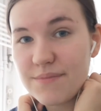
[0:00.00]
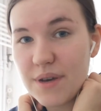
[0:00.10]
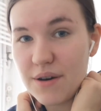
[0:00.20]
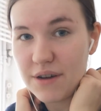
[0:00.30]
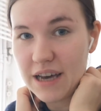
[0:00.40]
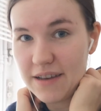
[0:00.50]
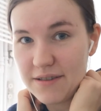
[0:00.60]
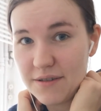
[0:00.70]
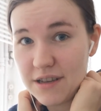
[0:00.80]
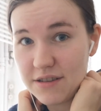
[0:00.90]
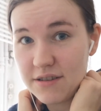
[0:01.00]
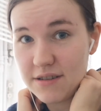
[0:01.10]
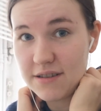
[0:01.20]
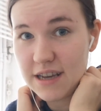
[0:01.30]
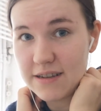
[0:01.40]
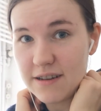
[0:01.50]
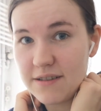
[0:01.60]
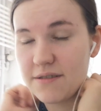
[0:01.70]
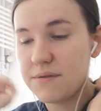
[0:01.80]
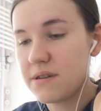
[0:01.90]
Okay, so let's just get
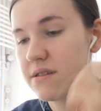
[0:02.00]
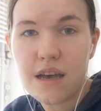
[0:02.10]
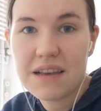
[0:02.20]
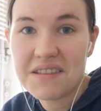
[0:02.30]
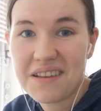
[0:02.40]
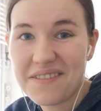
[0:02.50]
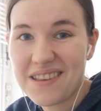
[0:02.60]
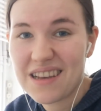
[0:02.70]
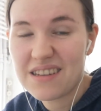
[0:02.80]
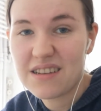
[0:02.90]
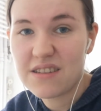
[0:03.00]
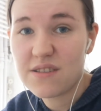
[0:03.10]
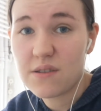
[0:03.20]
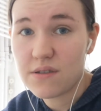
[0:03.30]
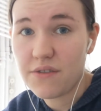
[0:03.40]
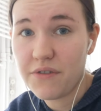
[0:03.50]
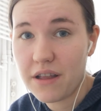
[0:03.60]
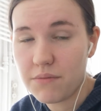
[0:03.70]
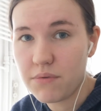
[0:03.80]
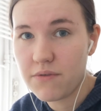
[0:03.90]
into it. As I've said, it's not
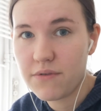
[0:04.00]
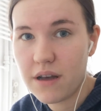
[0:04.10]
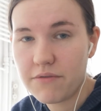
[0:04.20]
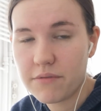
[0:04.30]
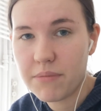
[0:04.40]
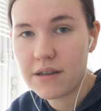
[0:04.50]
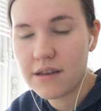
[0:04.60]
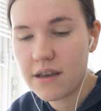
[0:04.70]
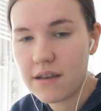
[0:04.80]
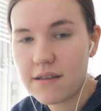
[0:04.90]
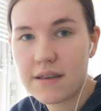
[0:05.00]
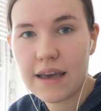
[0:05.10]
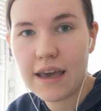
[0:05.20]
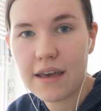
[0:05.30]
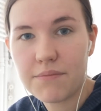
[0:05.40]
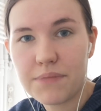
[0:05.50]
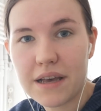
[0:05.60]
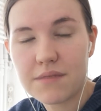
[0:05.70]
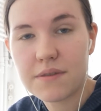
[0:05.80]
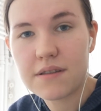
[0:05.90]
available for everybody. It's a
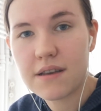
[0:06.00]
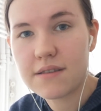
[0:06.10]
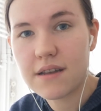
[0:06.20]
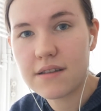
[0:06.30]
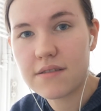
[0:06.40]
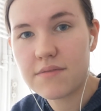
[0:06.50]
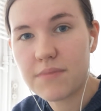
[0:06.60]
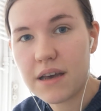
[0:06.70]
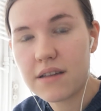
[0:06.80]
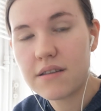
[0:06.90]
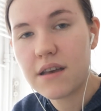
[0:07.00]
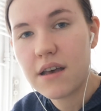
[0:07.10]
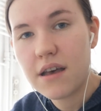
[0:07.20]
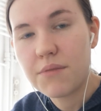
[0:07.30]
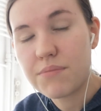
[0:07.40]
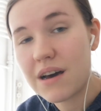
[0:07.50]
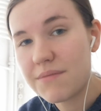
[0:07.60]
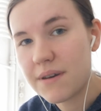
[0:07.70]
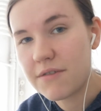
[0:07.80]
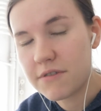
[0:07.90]
placement test that is made by
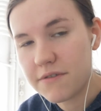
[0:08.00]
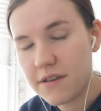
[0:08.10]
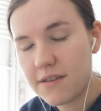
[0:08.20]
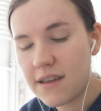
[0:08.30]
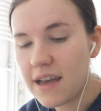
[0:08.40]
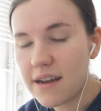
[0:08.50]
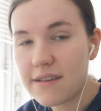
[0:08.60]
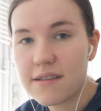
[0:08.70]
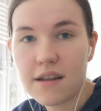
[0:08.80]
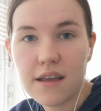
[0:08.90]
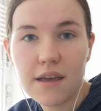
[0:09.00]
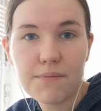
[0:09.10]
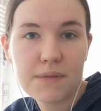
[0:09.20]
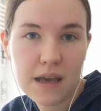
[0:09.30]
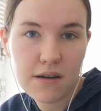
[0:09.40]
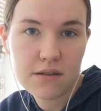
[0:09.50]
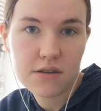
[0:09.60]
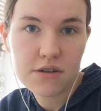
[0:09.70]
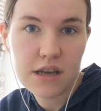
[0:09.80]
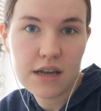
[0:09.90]
my university, and I study
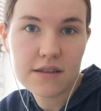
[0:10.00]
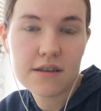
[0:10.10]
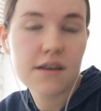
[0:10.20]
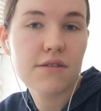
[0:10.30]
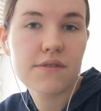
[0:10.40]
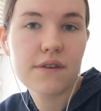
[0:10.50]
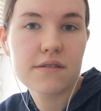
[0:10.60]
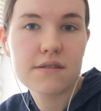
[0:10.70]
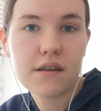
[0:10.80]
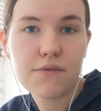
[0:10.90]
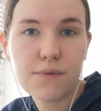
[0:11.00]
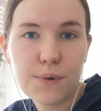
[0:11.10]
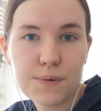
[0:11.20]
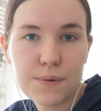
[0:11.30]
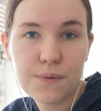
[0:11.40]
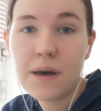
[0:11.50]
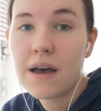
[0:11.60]
psychology at the University of Warsaw.